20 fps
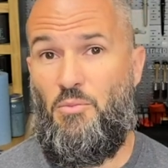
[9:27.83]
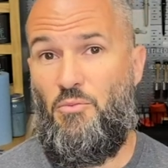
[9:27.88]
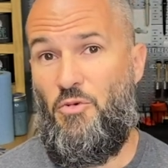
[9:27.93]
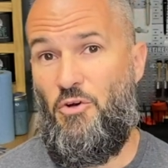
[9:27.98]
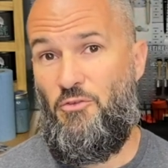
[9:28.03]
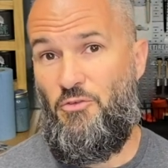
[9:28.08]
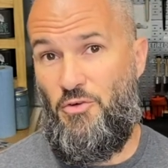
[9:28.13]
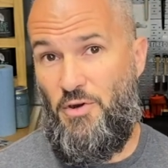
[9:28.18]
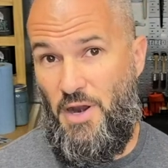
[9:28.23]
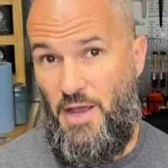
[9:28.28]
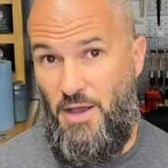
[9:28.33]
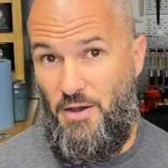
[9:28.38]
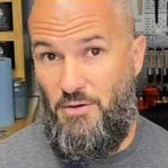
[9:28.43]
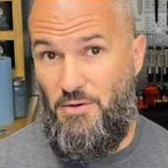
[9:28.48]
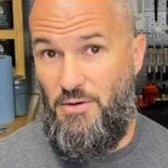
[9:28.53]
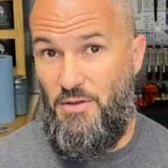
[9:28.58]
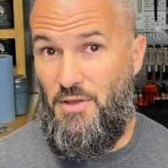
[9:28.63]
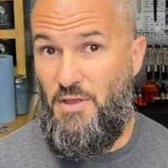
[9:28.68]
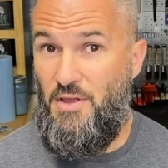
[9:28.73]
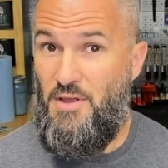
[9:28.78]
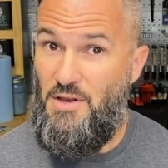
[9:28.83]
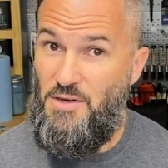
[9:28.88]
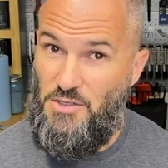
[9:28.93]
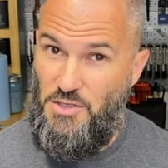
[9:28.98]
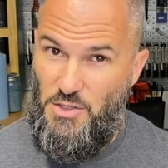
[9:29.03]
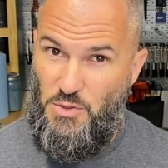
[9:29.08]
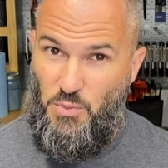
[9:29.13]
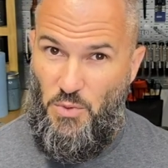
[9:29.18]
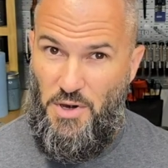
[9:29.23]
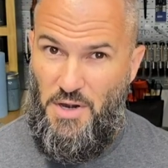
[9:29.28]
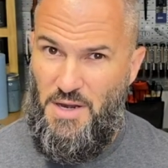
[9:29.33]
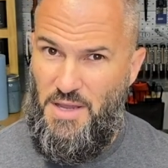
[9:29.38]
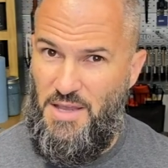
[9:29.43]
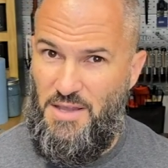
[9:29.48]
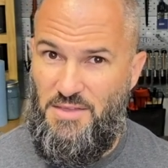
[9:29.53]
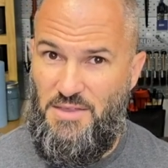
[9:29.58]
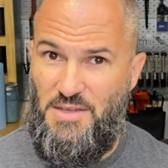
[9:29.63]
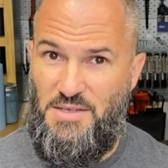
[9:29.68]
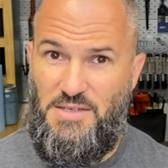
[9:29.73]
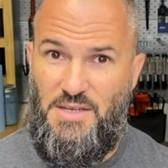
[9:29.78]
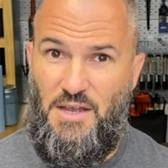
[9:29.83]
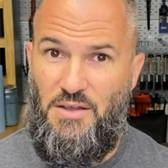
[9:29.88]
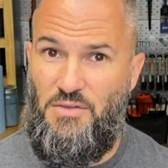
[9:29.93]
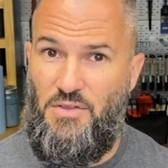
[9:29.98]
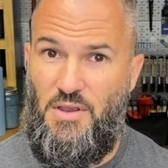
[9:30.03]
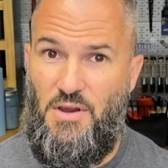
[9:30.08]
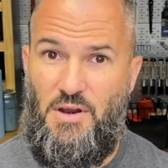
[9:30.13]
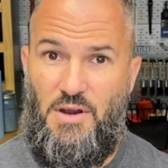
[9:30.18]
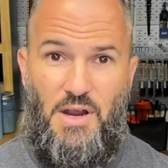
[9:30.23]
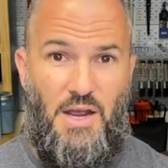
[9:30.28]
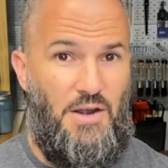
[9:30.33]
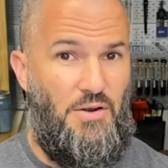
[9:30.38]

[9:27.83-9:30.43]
But for now, just wanted to get this out there.